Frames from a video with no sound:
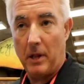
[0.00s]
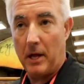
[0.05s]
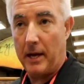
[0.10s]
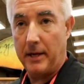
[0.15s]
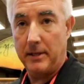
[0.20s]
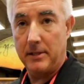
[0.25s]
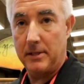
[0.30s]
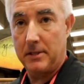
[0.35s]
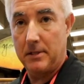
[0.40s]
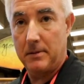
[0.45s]

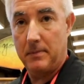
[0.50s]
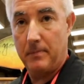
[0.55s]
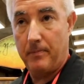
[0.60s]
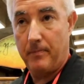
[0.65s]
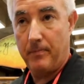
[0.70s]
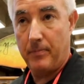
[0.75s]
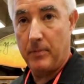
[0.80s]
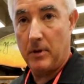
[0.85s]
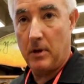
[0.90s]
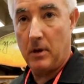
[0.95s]
place
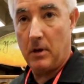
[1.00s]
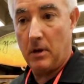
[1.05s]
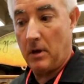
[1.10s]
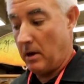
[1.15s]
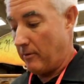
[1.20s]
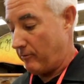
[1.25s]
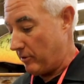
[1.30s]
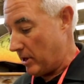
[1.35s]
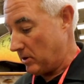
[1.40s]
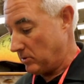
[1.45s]

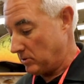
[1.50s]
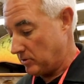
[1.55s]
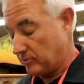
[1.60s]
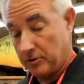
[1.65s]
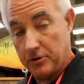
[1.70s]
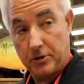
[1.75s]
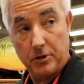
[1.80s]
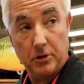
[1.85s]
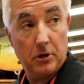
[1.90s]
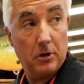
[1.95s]
of those
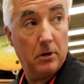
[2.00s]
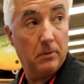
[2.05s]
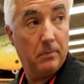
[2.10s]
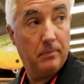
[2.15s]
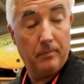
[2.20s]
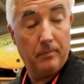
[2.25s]
for sure.